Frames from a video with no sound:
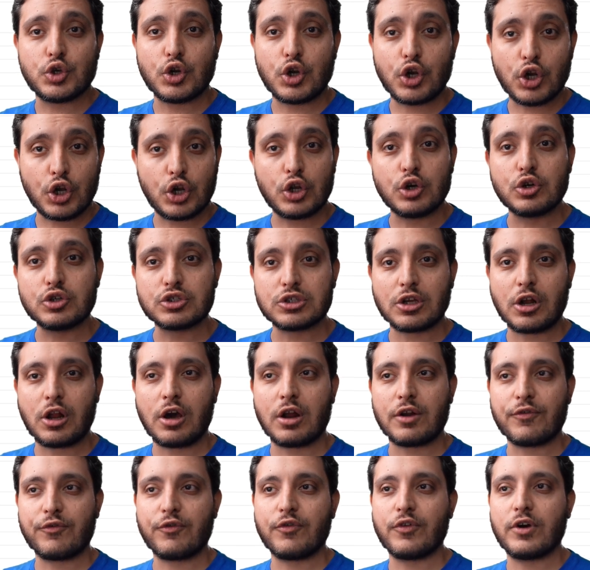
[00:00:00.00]
lose a
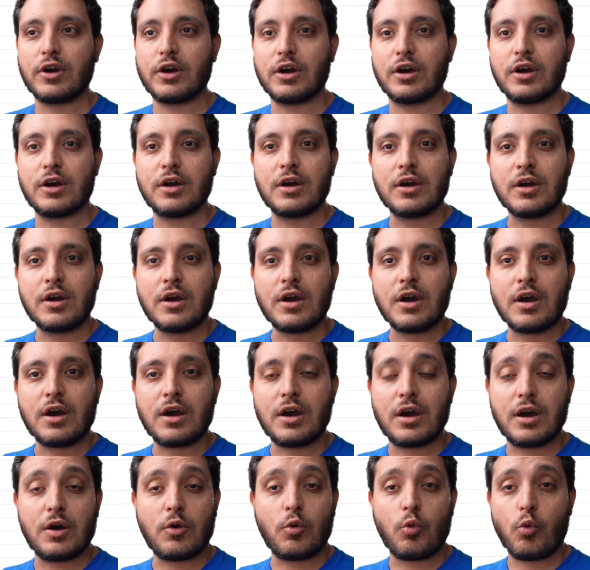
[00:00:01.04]
lot
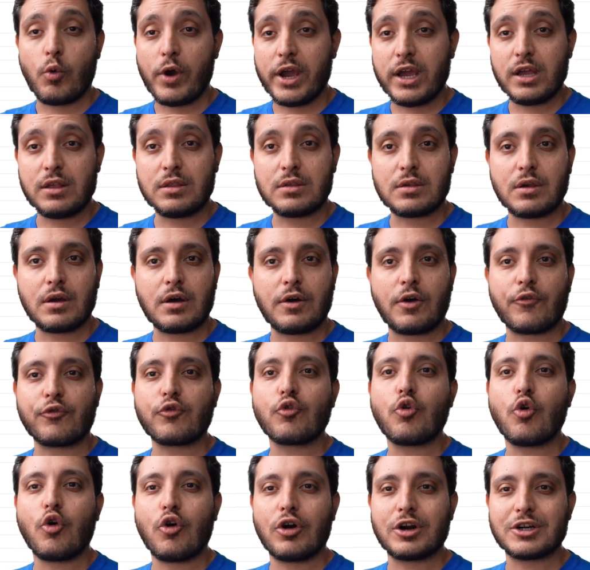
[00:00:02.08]
of weight. Of
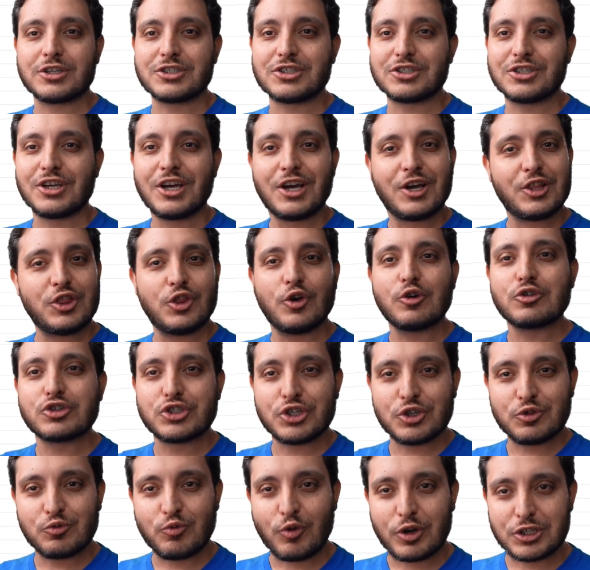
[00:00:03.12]
course,
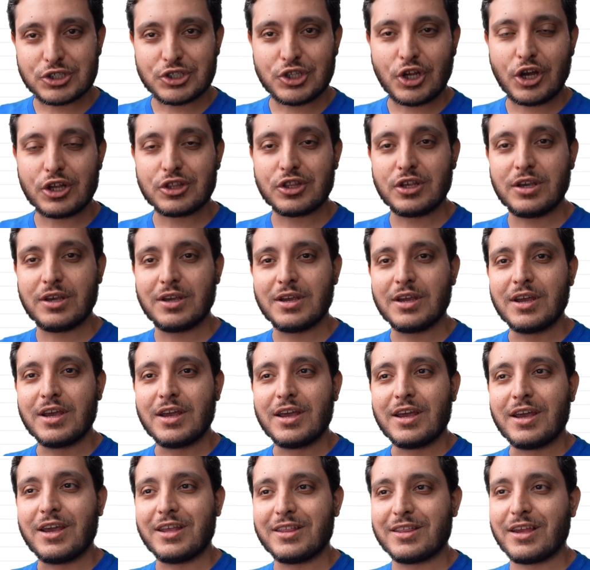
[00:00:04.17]
Notion was not the
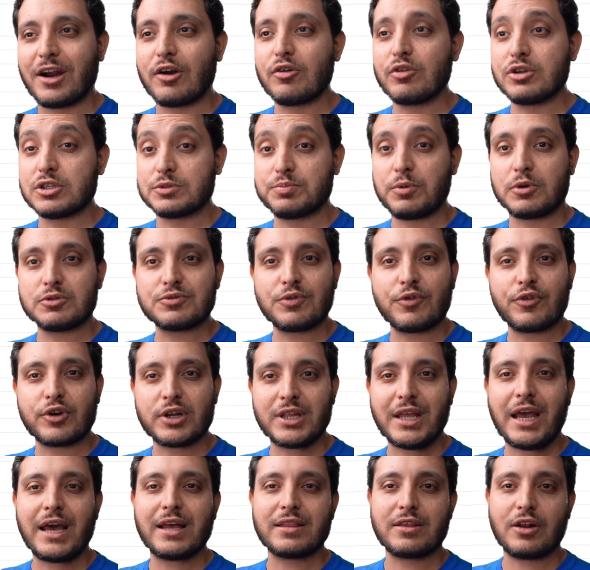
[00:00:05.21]
entirely responsible for
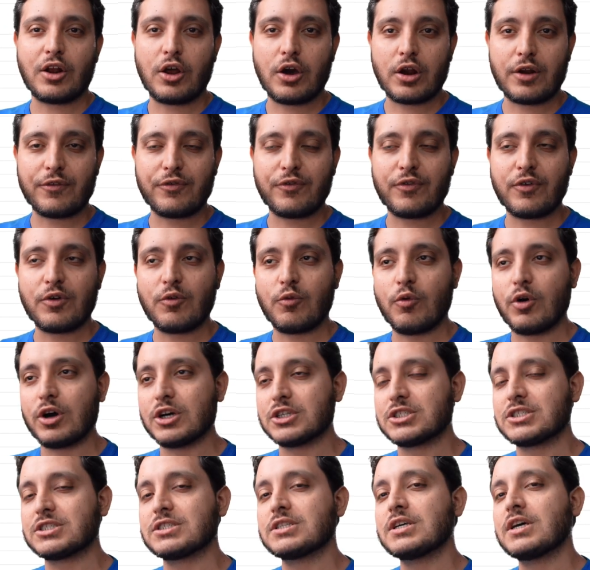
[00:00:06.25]
that. A lot of
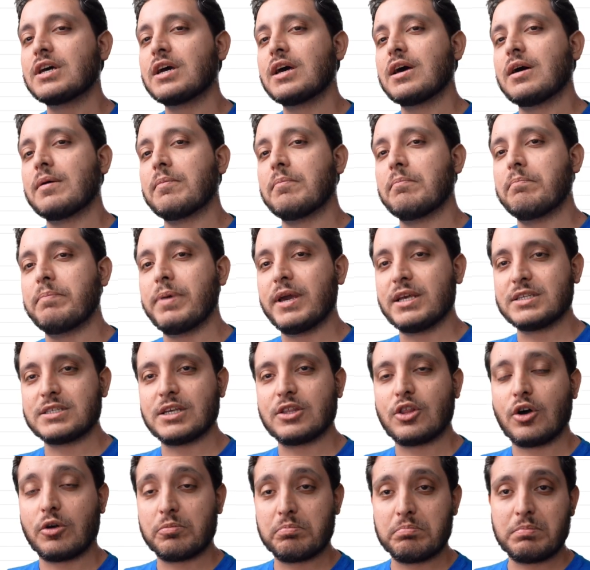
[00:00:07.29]
was
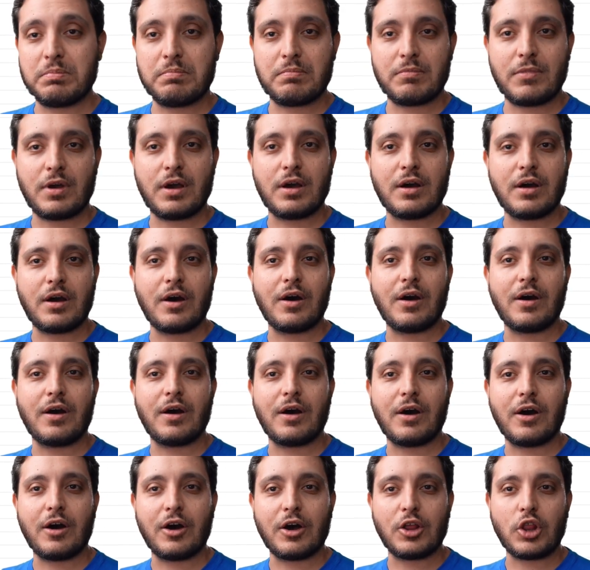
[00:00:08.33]
based
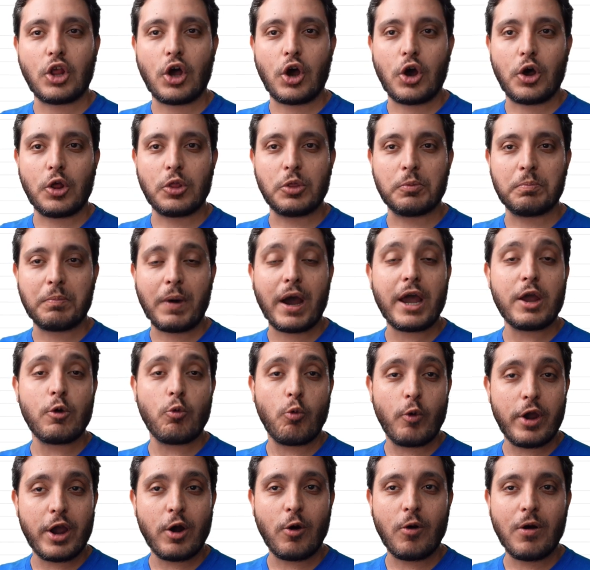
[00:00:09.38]
on my
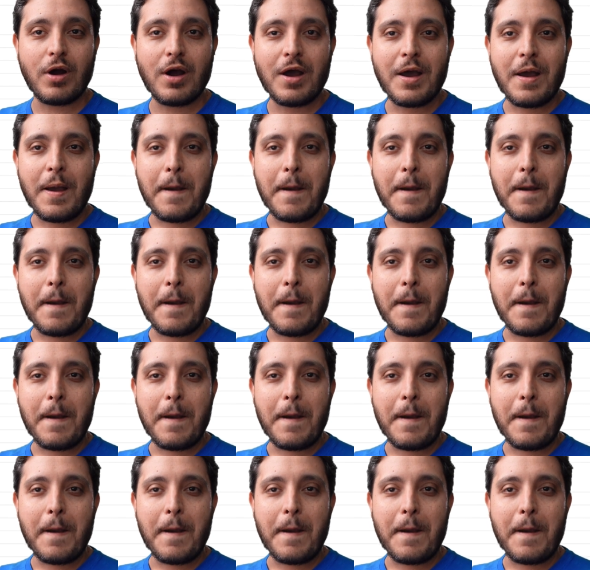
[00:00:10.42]
will,